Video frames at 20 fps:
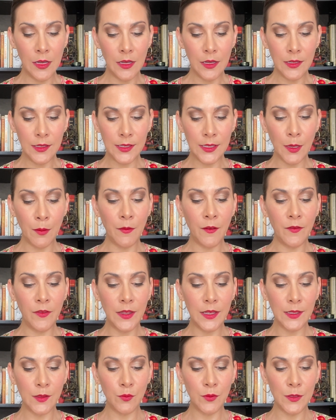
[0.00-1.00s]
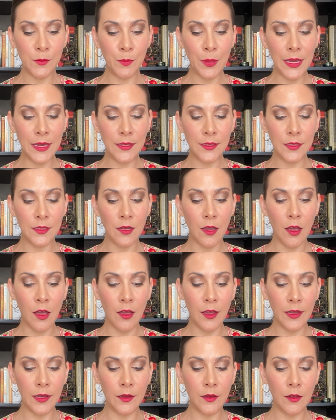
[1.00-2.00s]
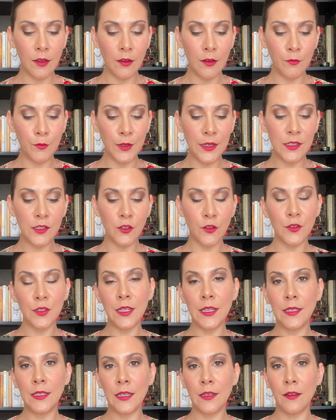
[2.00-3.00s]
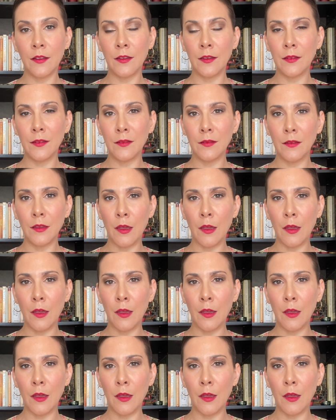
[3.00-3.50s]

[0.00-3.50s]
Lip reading: Some of this was based on research he did on